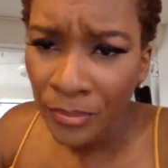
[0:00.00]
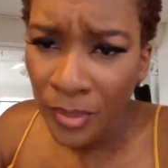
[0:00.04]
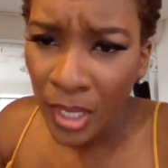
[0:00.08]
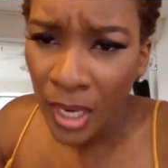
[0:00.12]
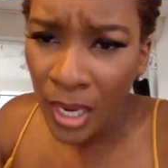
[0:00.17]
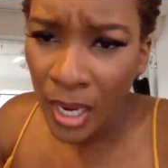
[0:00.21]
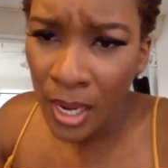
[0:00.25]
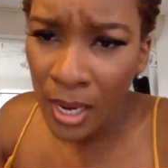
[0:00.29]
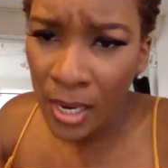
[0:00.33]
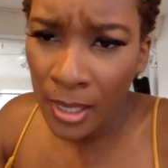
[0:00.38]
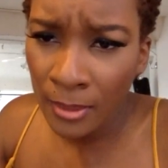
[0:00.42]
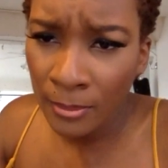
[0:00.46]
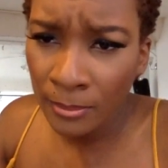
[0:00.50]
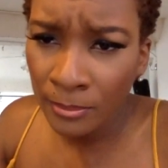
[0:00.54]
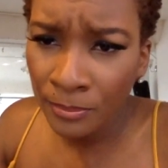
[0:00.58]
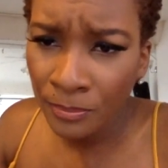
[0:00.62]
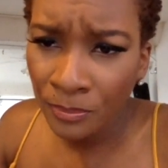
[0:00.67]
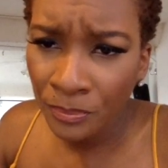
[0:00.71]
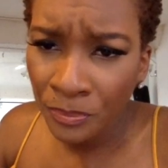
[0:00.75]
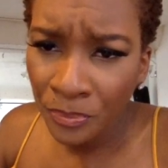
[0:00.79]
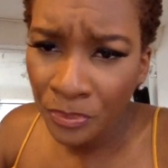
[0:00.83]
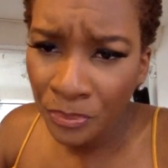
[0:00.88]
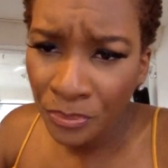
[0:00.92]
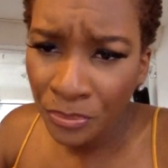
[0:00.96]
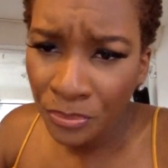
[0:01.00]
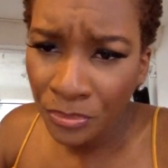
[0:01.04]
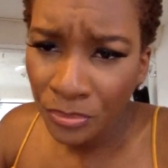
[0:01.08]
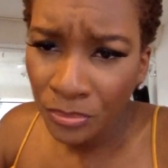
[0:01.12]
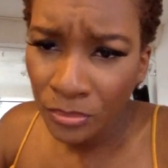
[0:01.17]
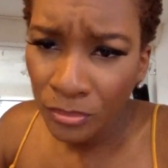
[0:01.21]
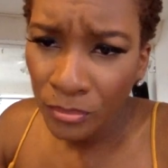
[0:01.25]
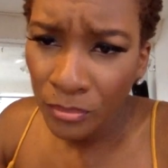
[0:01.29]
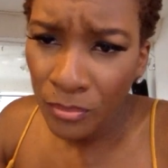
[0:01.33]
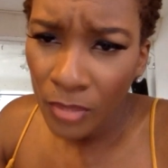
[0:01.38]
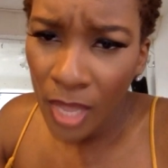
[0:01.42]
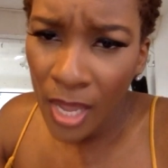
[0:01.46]
I
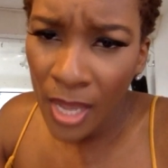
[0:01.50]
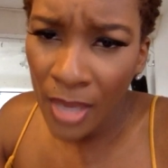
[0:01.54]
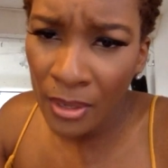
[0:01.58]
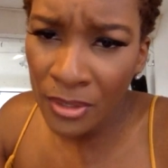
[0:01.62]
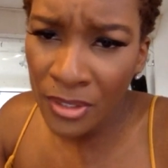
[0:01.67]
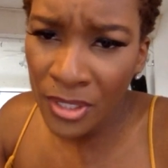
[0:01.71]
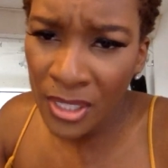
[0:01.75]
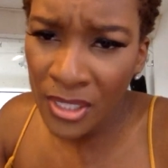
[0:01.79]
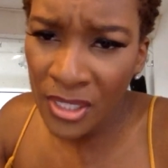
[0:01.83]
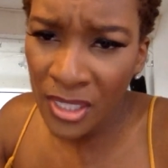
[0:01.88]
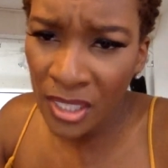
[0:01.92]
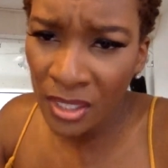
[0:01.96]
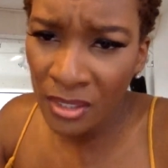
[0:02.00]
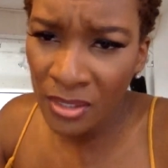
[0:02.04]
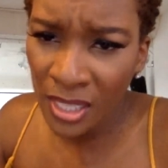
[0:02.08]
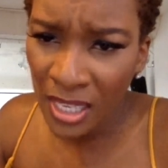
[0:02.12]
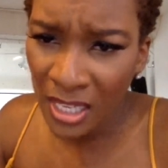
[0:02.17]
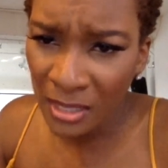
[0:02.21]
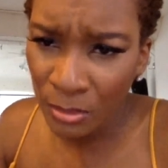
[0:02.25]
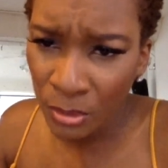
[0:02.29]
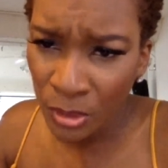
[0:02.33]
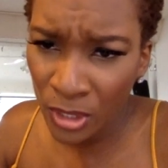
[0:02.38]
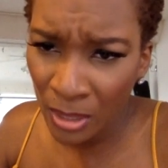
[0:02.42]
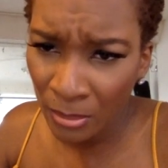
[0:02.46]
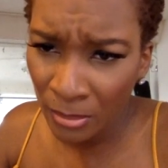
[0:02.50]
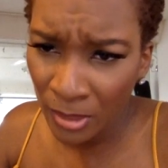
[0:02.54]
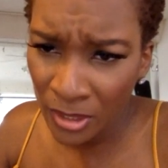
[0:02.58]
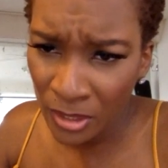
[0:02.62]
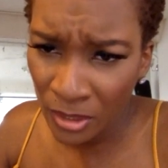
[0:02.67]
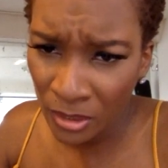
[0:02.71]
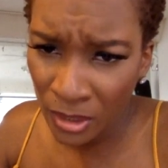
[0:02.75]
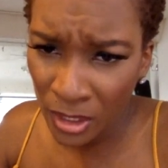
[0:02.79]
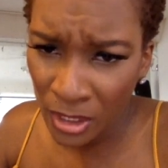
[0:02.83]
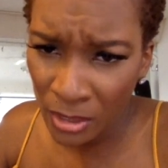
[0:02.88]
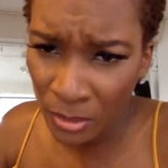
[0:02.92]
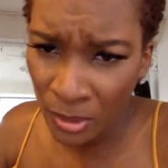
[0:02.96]
don't see CEO Style Bootcamp
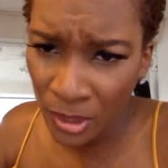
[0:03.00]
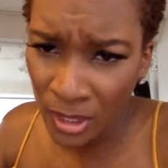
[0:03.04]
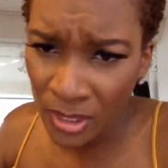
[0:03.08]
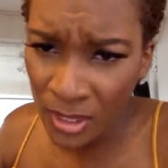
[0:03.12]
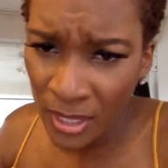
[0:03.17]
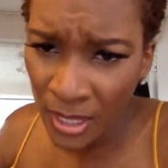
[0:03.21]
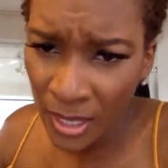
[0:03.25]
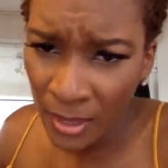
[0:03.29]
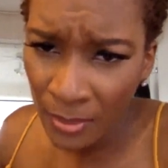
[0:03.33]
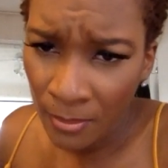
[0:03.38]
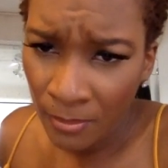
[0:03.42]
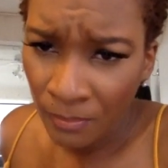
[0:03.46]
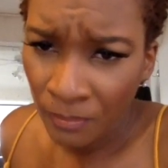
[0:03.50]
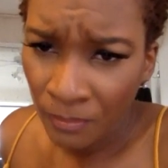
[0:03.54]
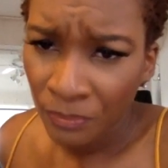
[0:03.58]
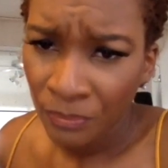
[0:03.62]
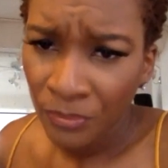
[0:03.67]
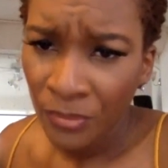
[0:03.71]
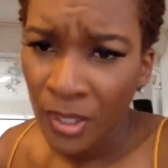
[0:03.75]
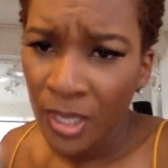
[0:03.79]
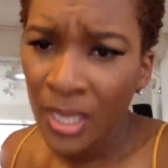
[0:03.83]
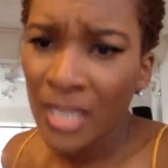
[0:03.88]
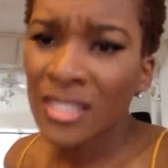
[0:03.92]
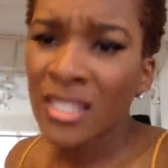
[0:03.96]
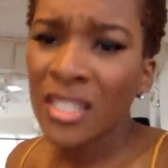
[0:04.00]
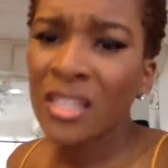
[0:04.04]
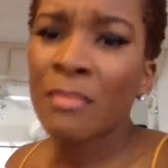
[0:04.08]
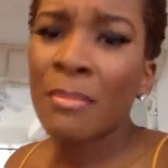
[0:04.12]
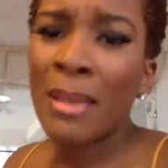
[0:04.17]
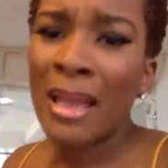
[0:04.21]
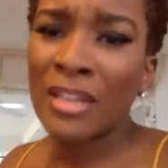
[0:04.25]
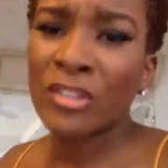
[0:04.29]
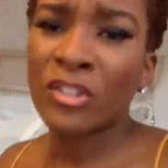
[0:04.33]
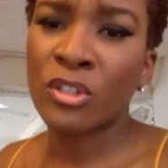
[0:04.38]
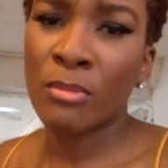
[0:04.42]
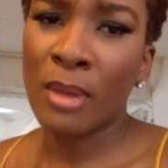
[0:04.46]
listed teachable. Is that, it's in the
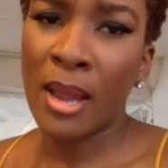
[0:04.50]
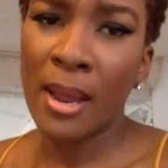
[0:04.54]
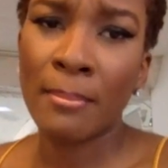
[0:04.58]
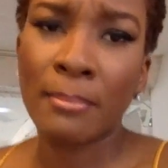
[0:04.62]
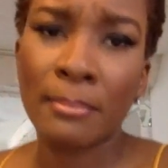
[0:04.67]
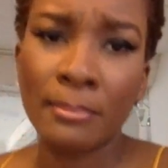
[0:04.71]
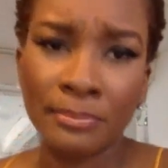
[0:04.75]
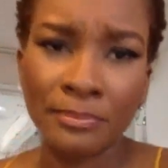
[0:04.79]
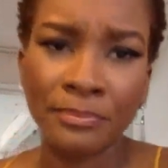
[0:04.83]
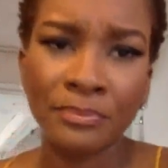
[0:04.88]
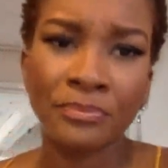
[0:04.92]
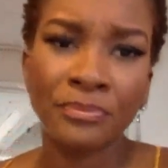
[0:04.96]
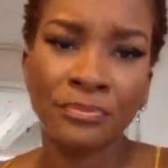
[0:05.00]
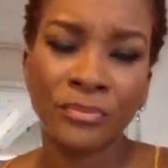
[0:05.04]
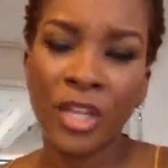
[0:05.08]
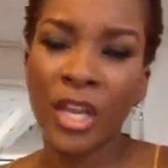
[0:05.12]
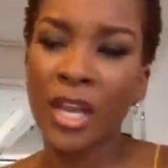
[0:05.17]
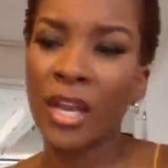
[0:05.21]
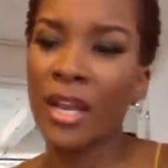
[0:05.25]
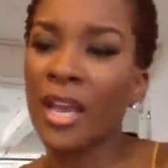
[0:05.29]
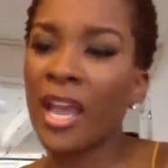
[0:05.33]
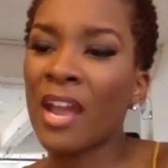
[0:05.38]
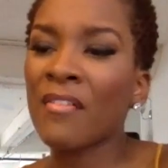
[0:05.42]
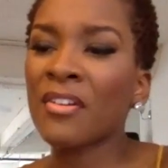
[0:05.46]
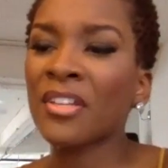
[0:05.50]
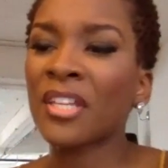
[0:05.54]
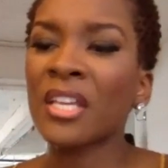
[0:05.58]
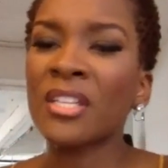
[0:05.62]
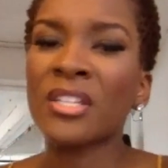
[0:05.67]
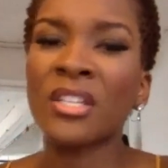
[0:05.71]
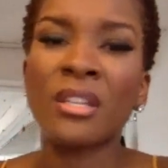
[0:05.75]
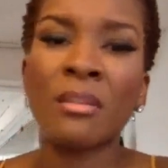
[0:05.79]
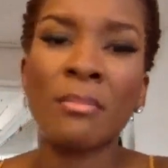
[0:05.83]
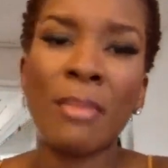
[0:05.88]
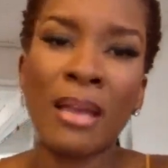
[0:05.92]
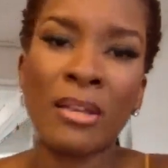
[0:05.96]
mastermind. Yeah.
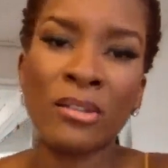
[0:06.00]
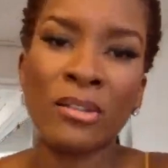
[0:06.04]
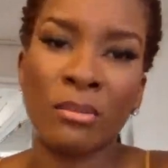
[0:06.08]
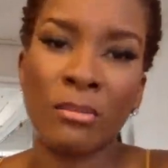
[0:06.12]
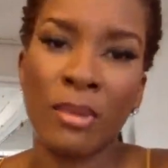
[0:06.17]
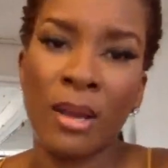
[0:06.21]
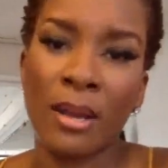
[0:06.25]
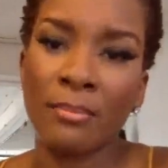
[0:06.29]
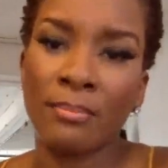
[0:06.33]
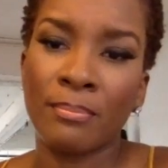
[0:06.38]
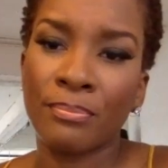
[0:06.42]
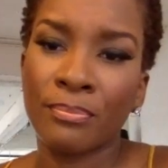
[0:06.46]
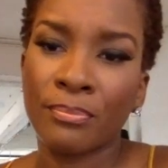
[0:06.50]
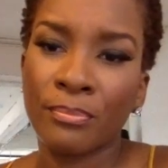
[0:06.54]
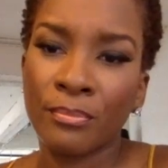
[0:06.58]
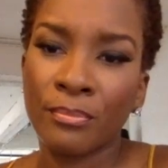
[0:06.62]
Everything's in the mastermind.